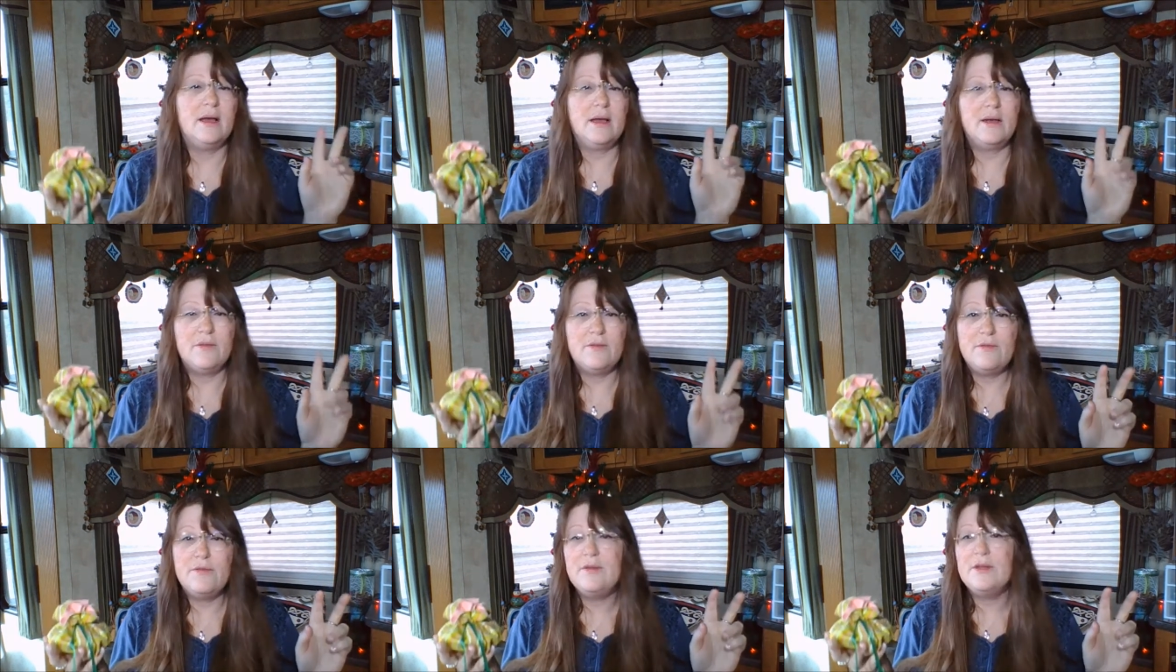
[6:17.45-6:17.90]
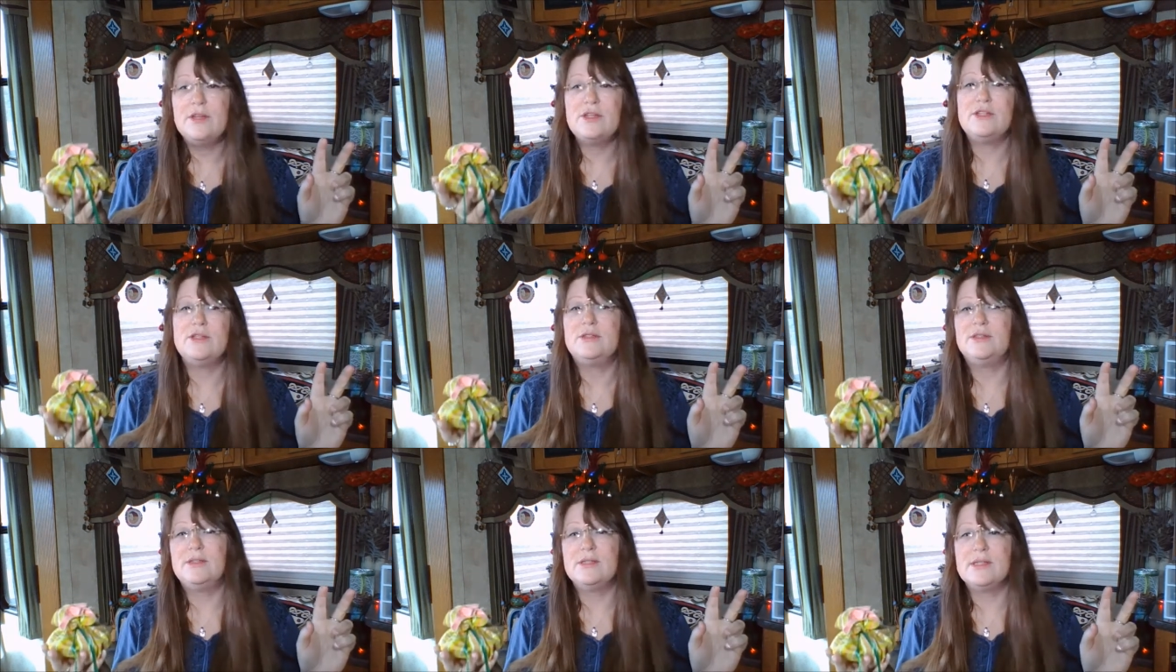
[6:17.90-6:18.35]

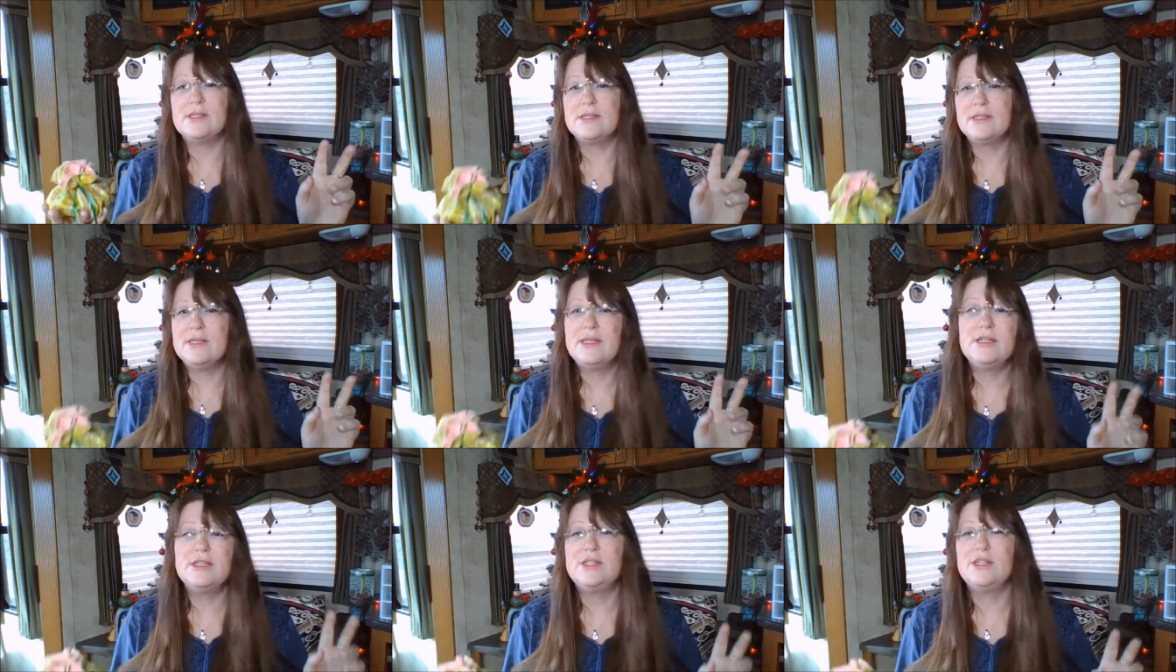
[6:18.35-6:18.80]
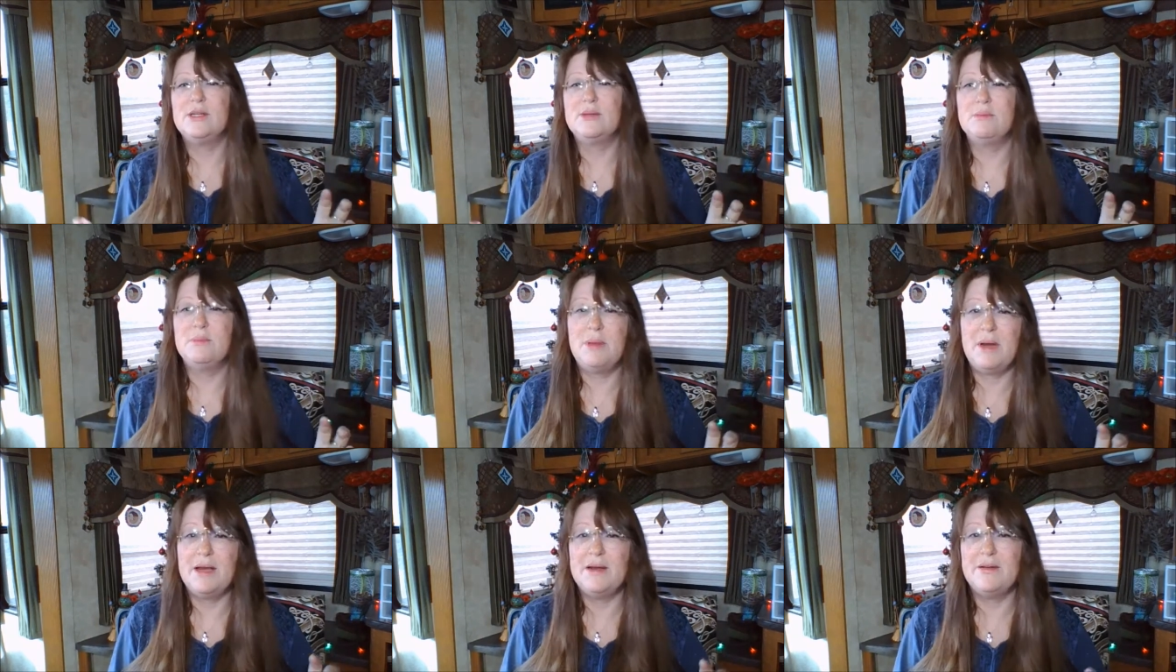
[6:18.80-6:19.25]
official Stitching
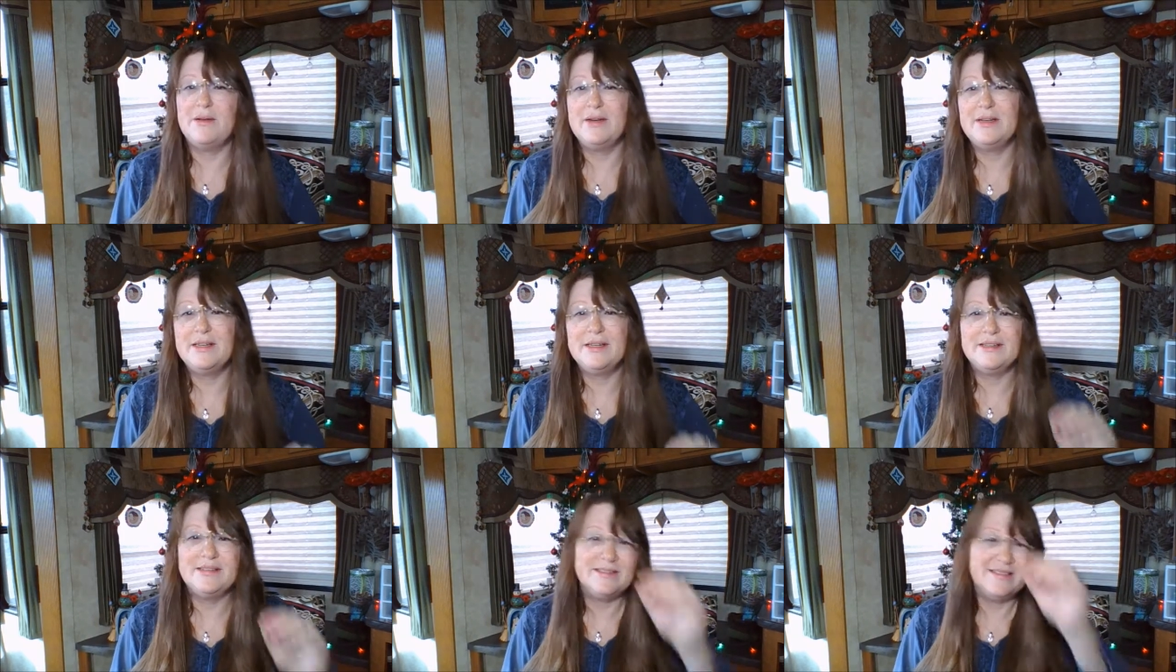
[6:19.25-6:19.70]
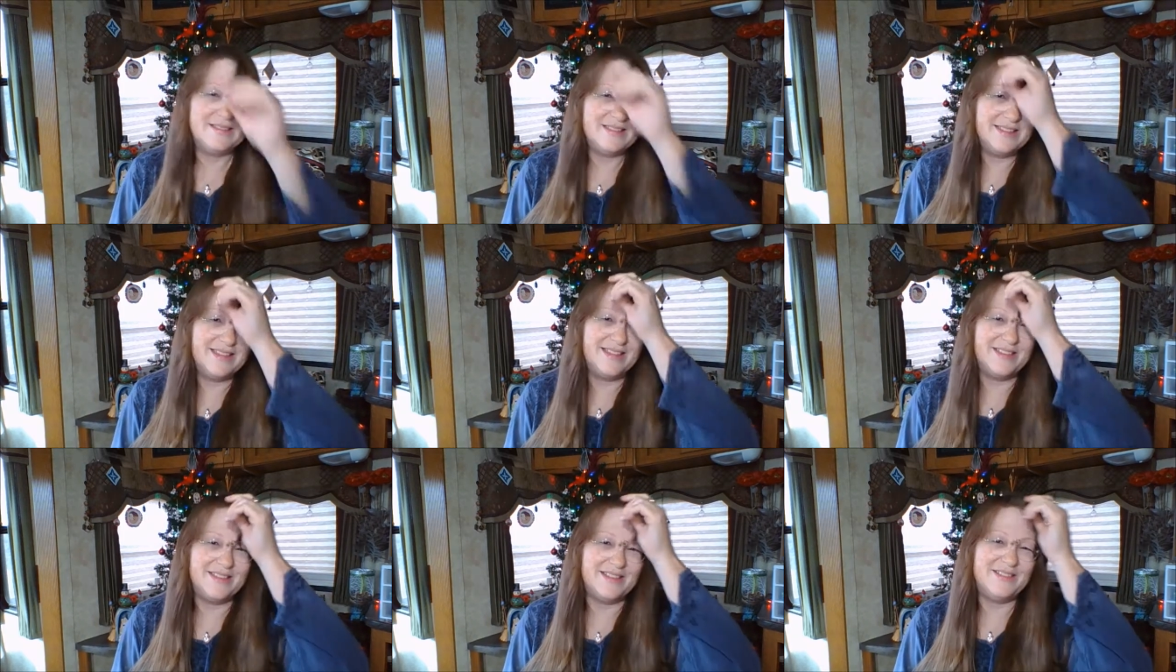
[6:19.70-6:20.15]
Pirate,
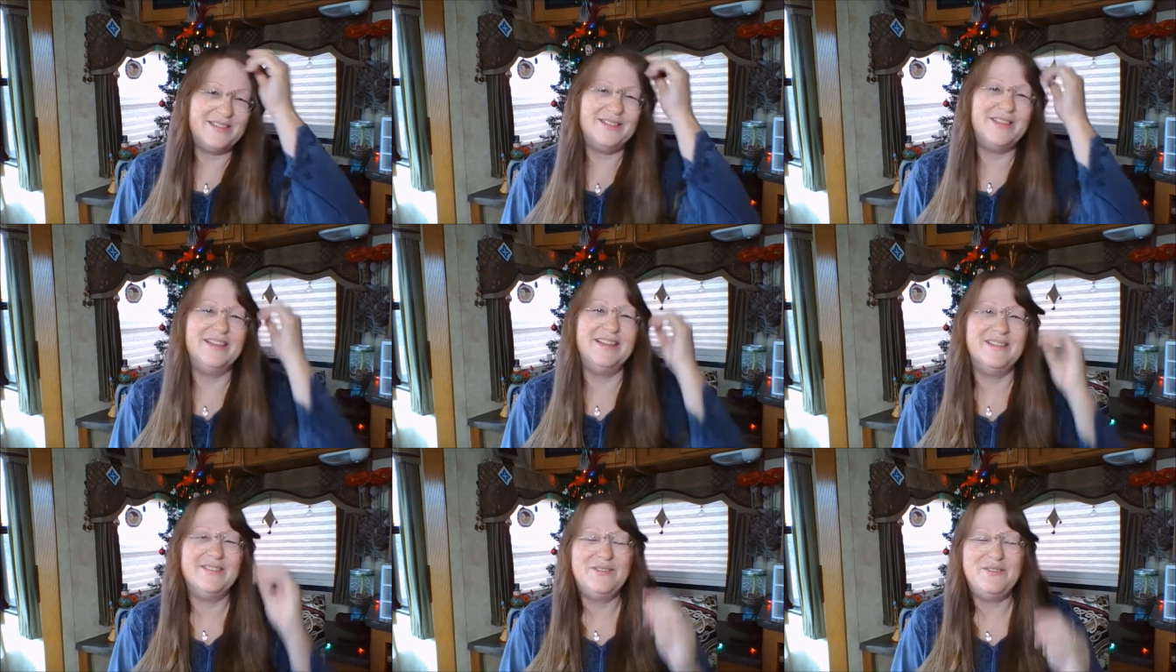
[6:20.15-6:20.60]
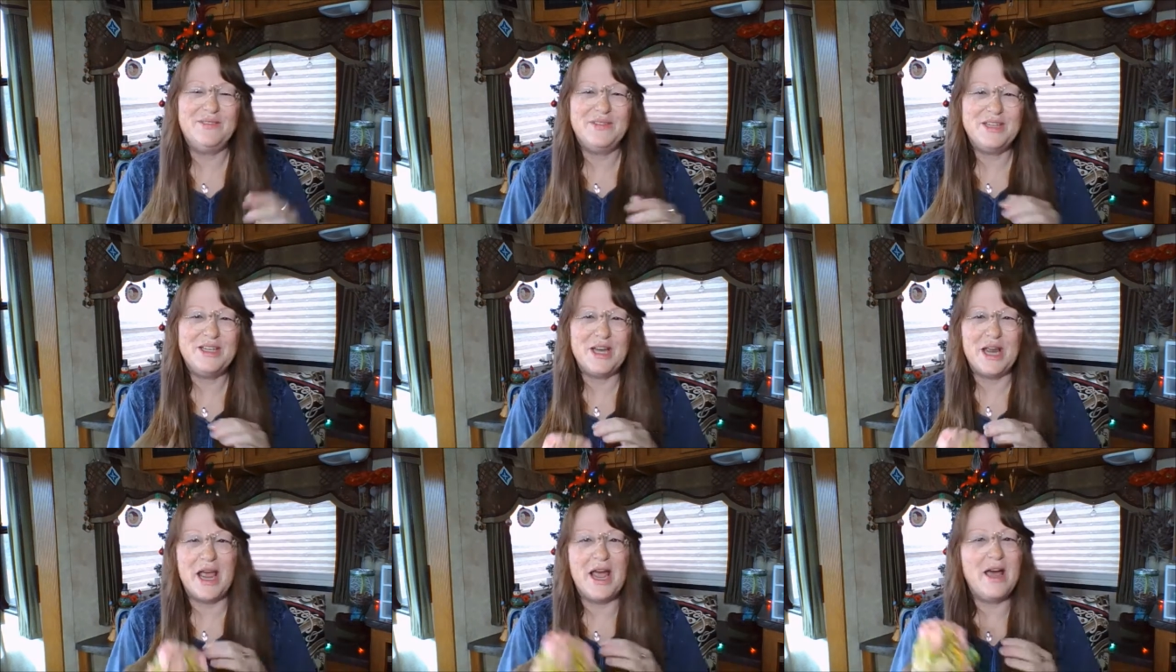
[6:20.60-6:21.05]
you know,
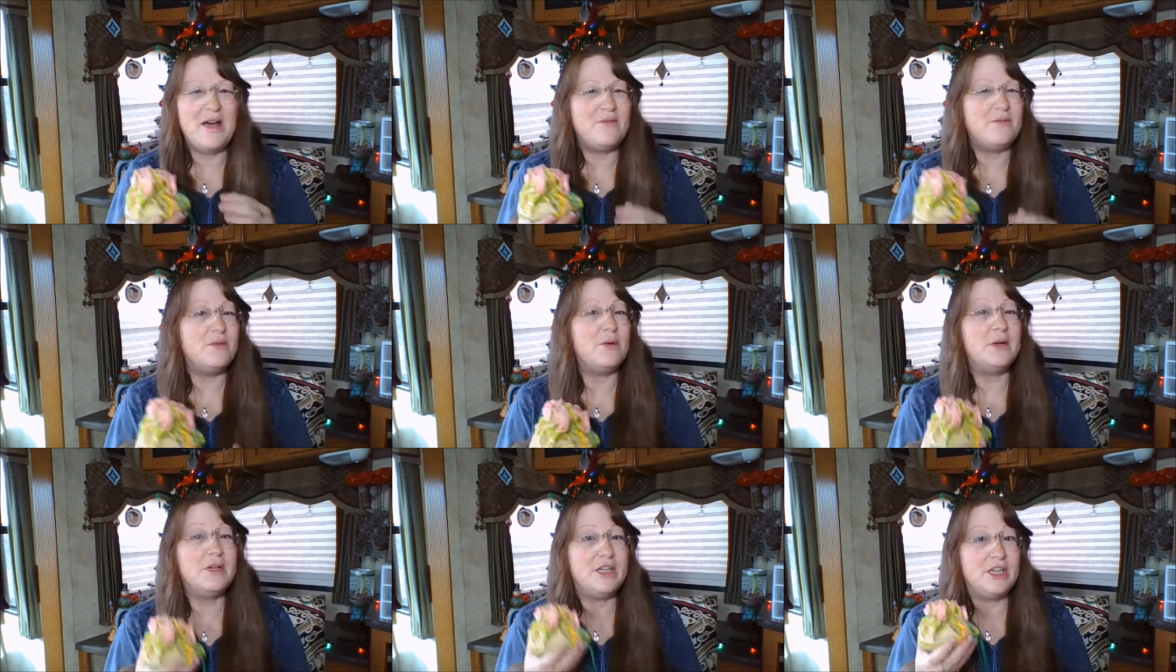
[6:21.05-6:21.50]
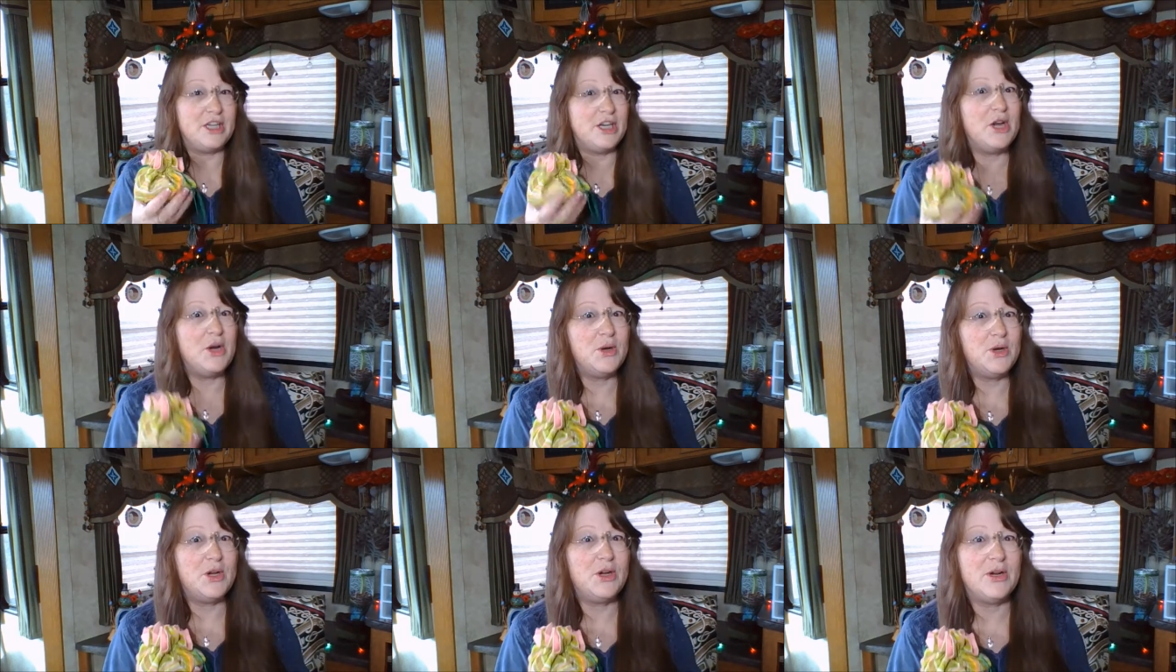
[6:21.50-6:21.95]
when you have one, you
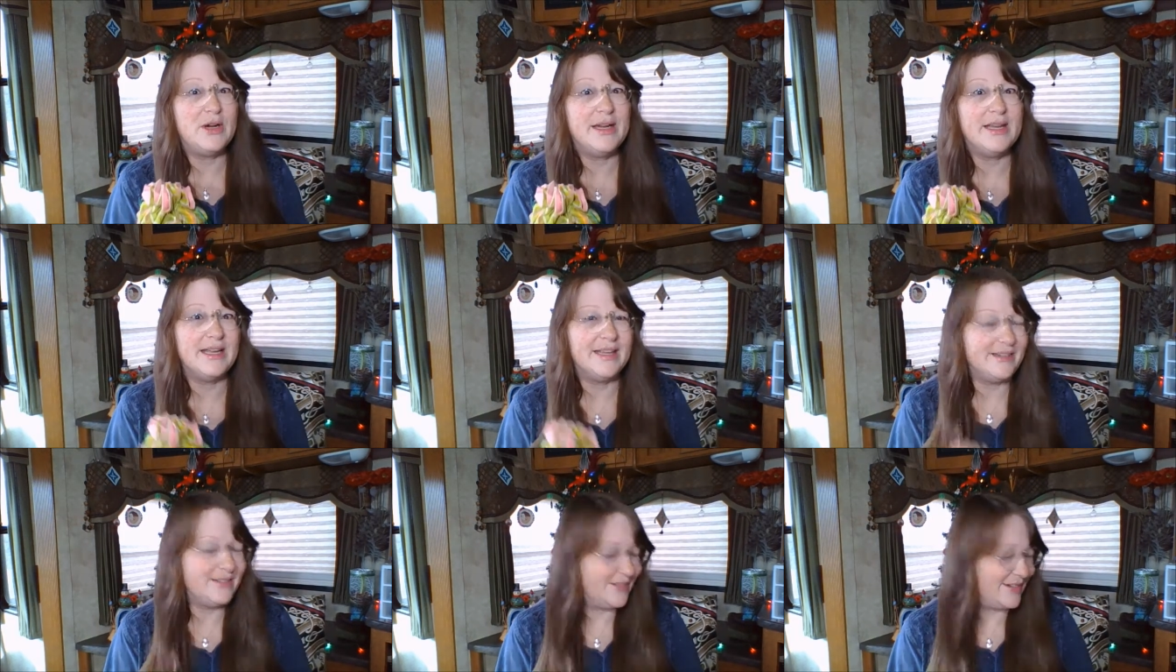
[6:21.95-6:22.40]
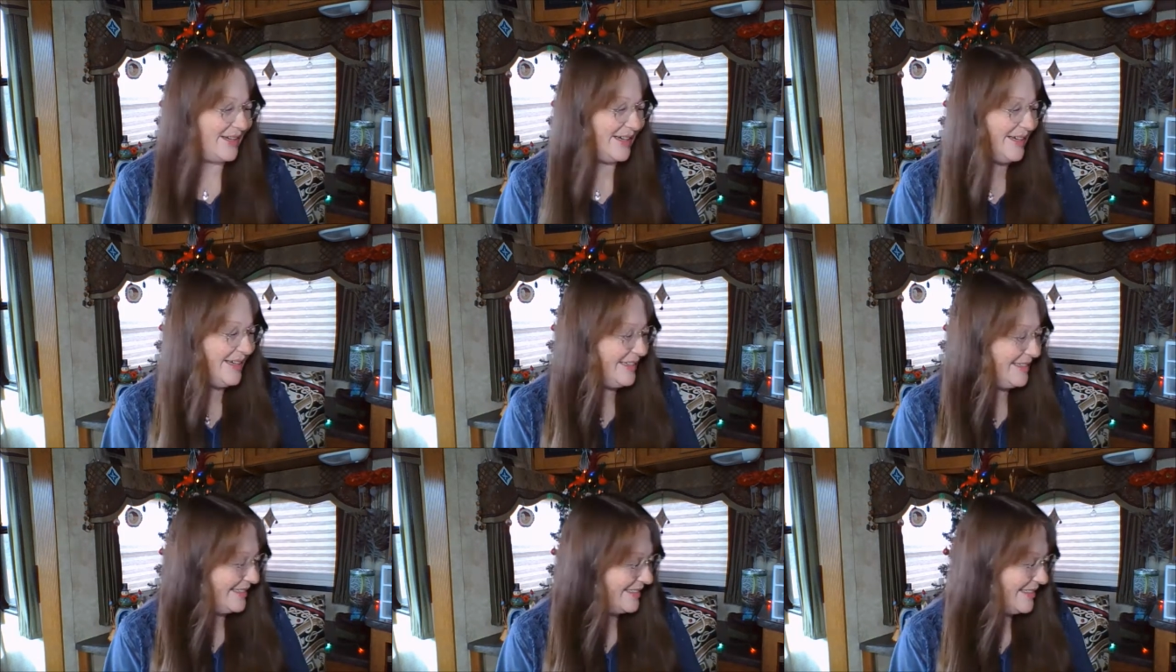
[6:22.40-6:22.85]
know you're in,
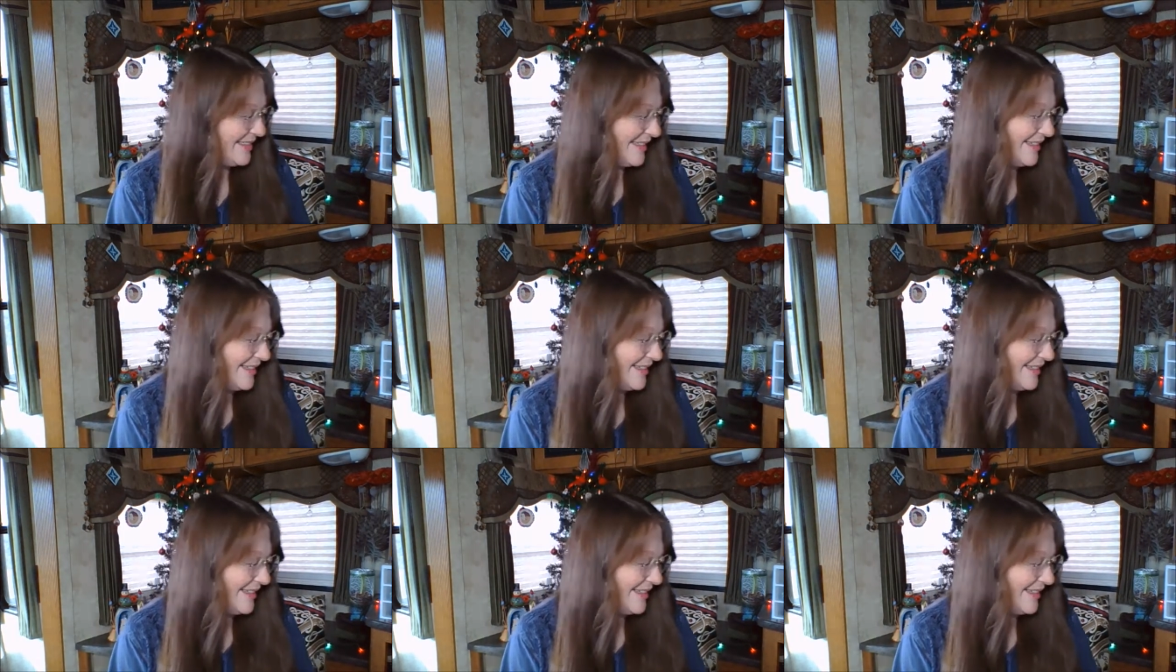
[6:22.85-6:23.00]
right?